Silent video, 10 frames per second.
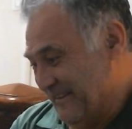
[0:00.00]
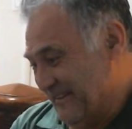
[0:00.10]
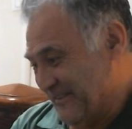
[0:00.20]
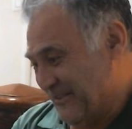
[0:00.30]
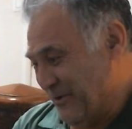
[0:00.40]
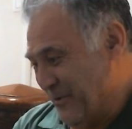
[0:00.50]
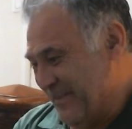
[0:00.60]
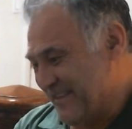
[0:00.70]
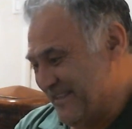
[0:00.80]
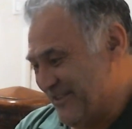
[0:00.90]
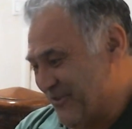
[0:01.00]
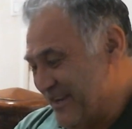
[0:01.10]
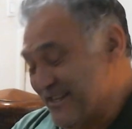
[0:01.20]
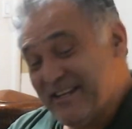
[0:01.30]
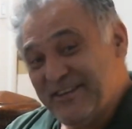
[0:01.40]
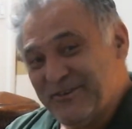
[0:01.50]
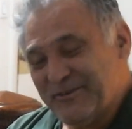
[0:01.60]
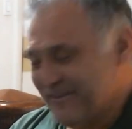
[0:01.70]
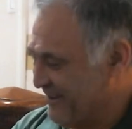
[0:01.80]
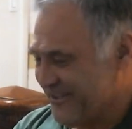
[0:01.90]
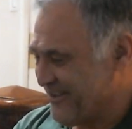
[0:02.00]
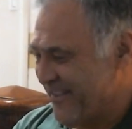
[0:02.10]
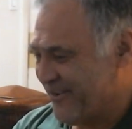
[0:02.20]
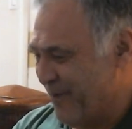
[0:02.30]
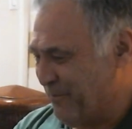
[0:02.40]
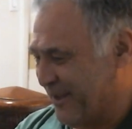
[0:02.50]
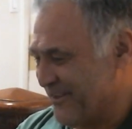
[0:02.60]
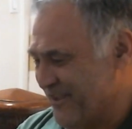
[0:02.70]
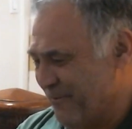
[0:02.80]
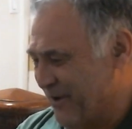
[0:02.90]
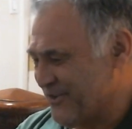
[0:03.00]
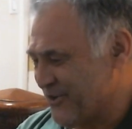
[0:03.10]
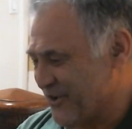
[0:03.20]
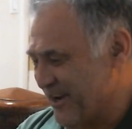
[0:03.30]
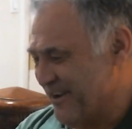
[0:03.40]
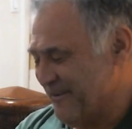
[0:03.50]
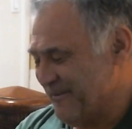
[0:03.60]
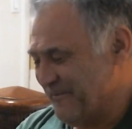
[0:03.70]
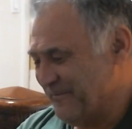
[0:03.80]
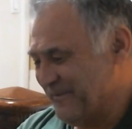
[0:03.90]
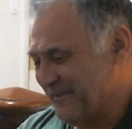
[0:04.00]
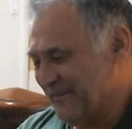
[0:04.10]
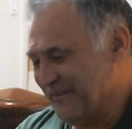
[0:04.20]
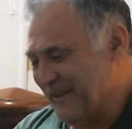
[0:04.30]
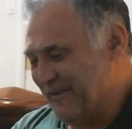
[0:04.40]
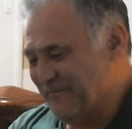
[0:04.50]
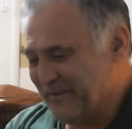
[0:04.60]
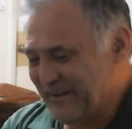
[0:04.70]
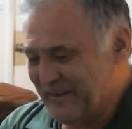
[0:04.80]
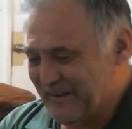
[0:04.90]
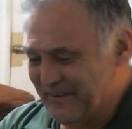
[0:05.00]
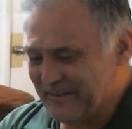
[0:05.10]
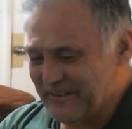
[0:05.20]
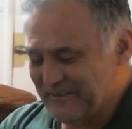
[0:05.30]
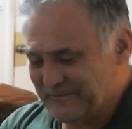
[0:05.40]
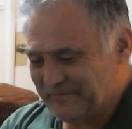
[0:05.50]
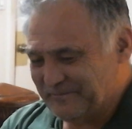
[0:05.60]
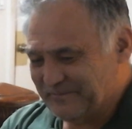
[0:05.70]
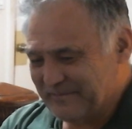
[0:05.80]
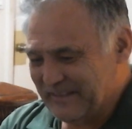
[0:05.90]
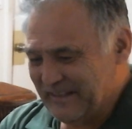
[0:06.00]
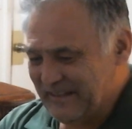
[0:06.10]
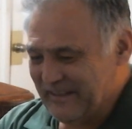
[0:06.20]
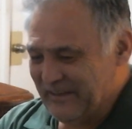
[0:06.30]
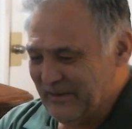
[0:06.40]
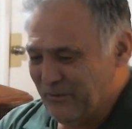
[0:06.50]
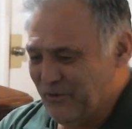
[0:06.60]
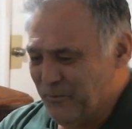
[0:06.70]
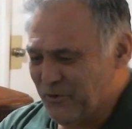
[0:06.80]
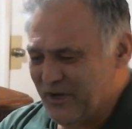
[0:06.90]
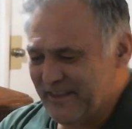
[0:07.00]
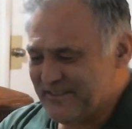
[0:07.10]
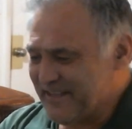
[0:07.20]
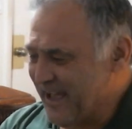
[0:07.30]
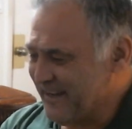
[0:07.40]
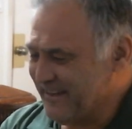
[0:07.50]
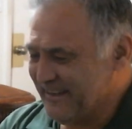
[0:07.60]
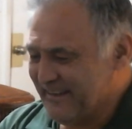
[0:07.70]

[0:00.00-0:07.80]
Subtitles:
So what does that translate into? It's not that complicated. It's not brain surgery. Okay. Look, when you push on the side,